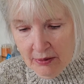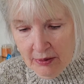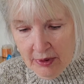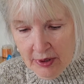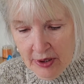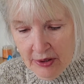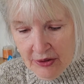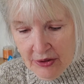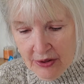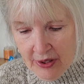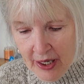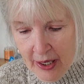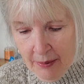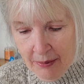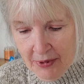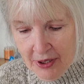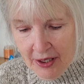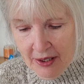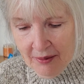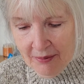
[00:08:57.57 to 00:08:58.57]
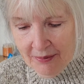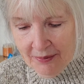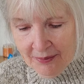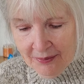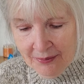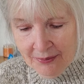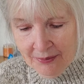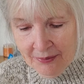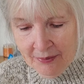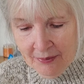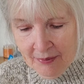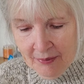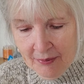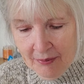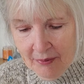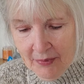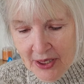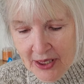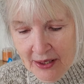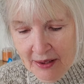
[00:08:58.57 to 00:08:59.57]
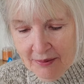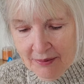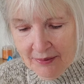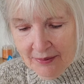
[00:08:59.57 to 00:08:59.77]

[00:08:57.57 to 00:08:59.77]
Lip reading: is happening. But